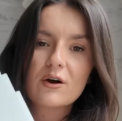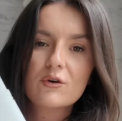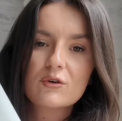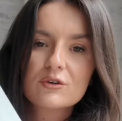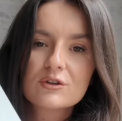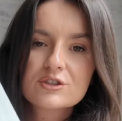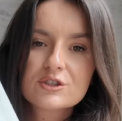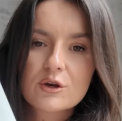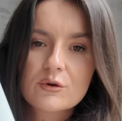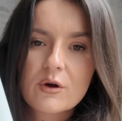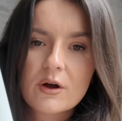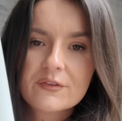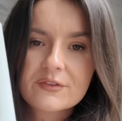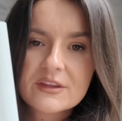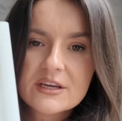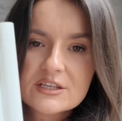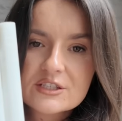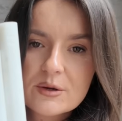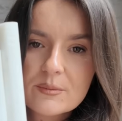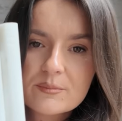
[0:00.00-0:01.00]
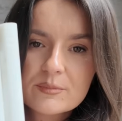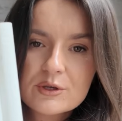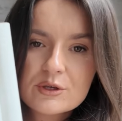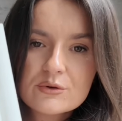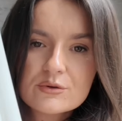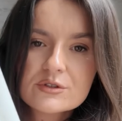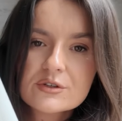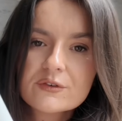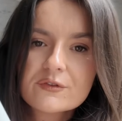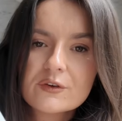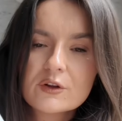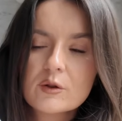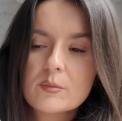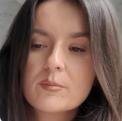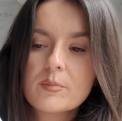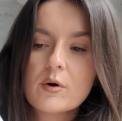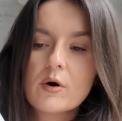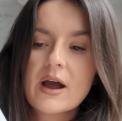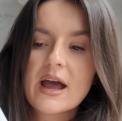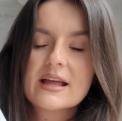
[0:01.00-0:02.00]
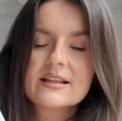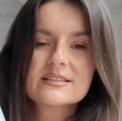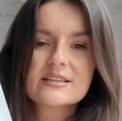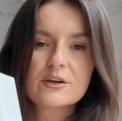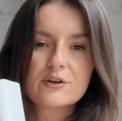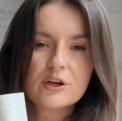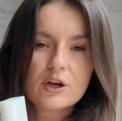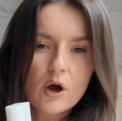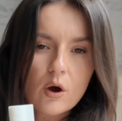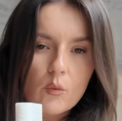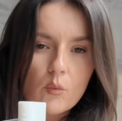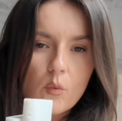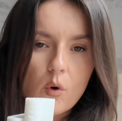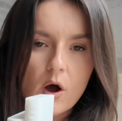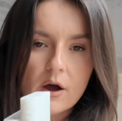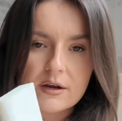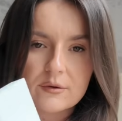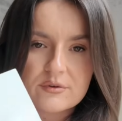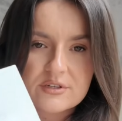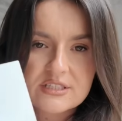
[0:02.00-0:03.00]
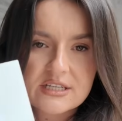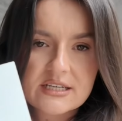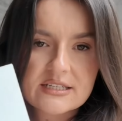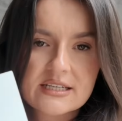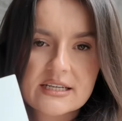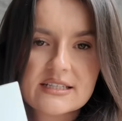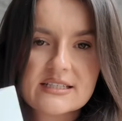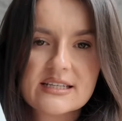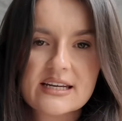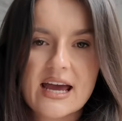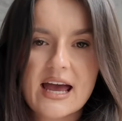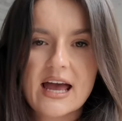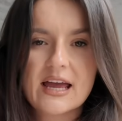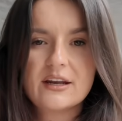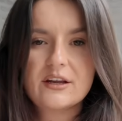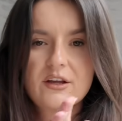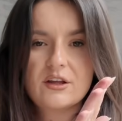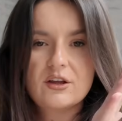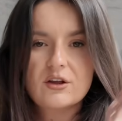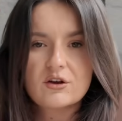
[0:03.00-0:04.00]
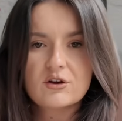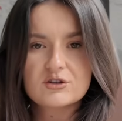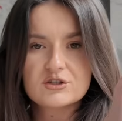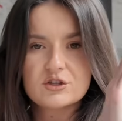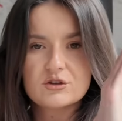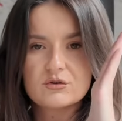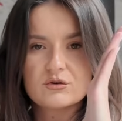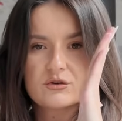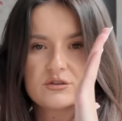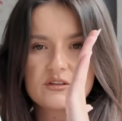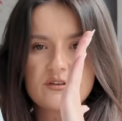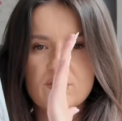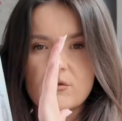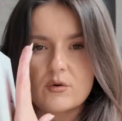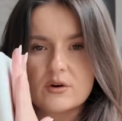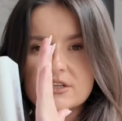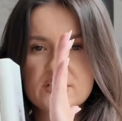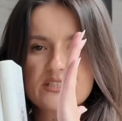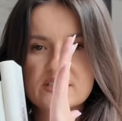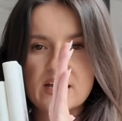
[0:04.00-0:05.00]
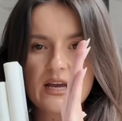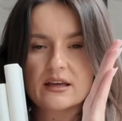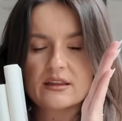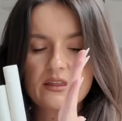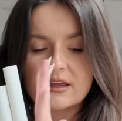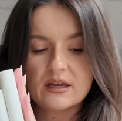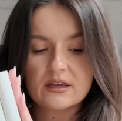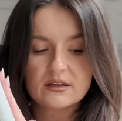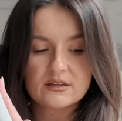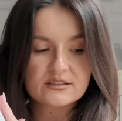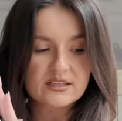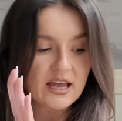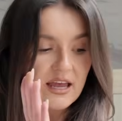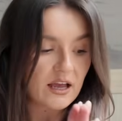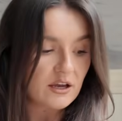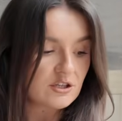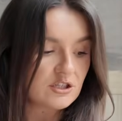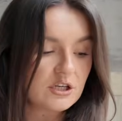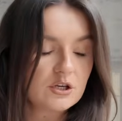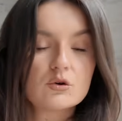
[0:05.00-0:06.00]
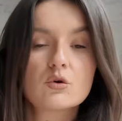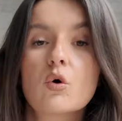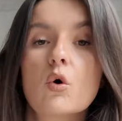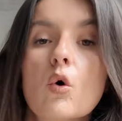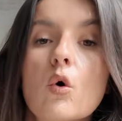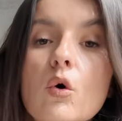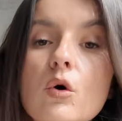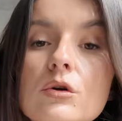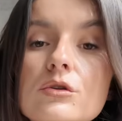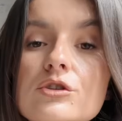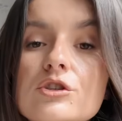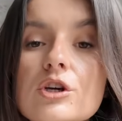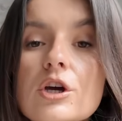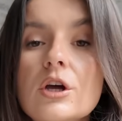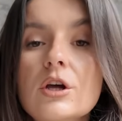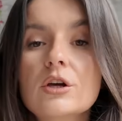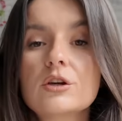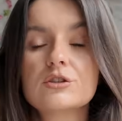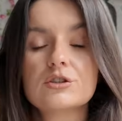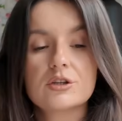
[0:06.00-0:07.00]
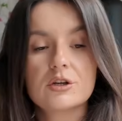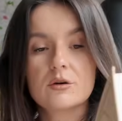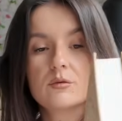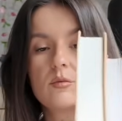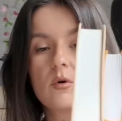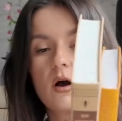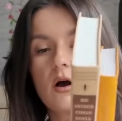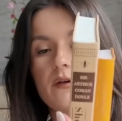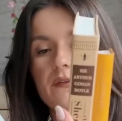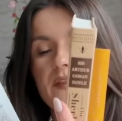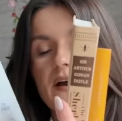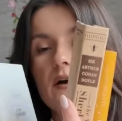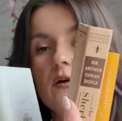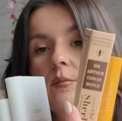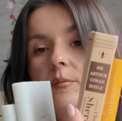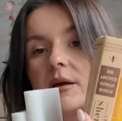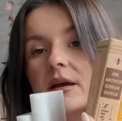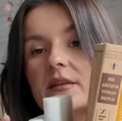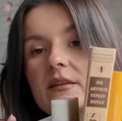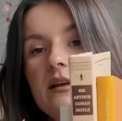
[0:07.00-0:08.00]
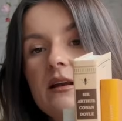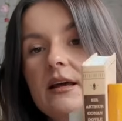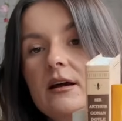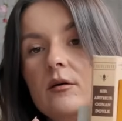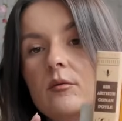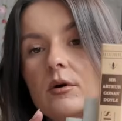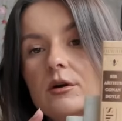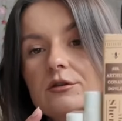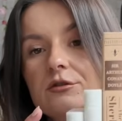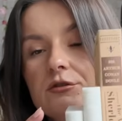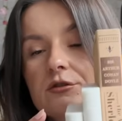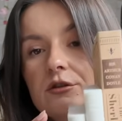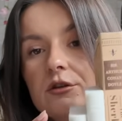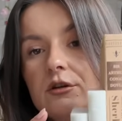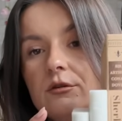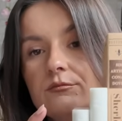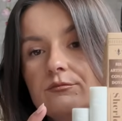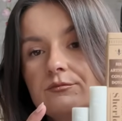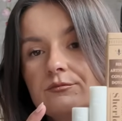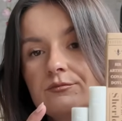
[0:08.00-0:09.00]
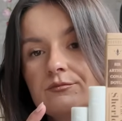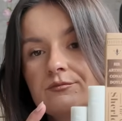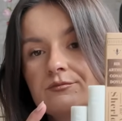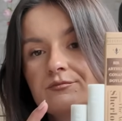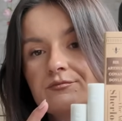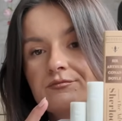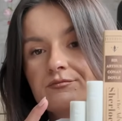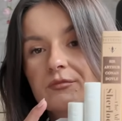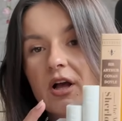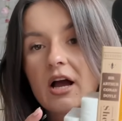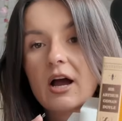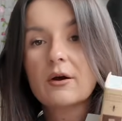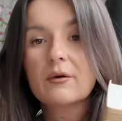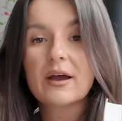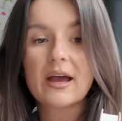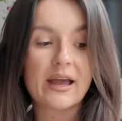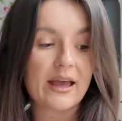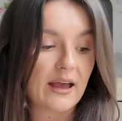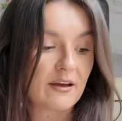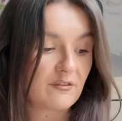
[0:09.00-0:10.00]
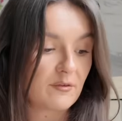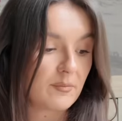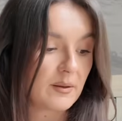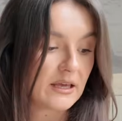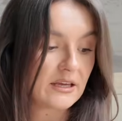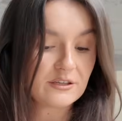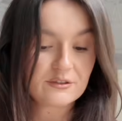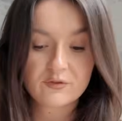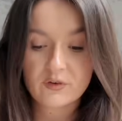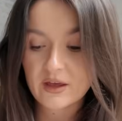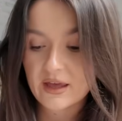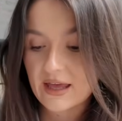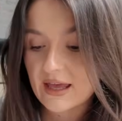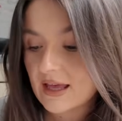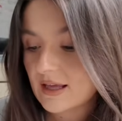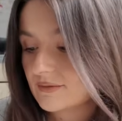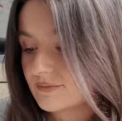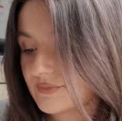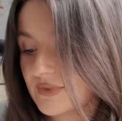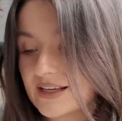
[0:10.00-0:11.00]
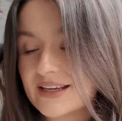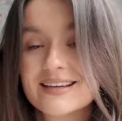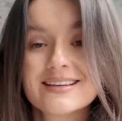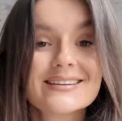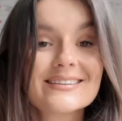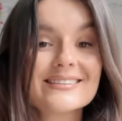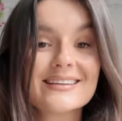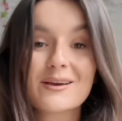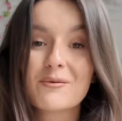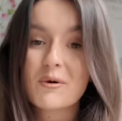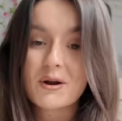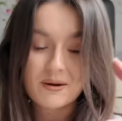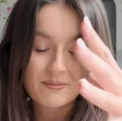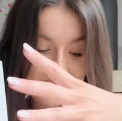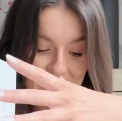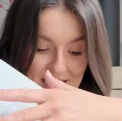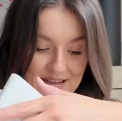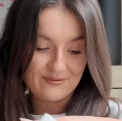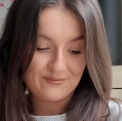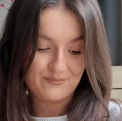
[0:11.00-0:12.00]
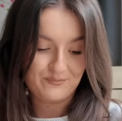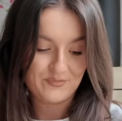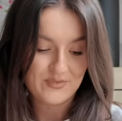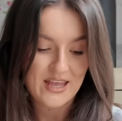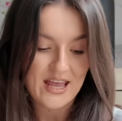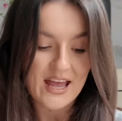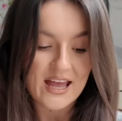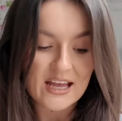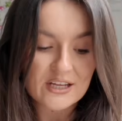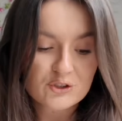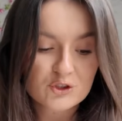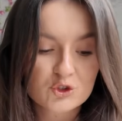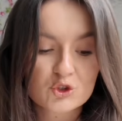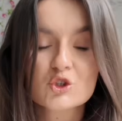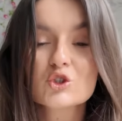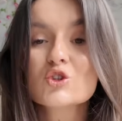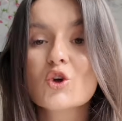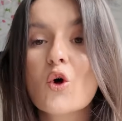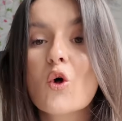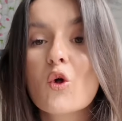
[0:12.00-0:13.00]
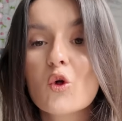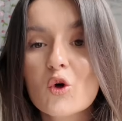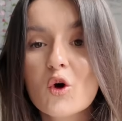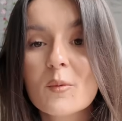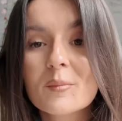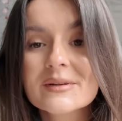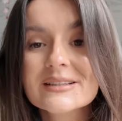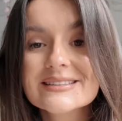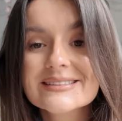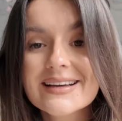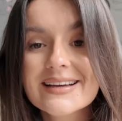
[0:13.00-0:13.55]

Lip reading: I also got this beautiful bookend. I only got one, it was £6.99 because I thought if I want to stack things, I actually could. Do you know what? That could be in the little one's room. Okay, I have a place for her. See what I mean? It's just all coming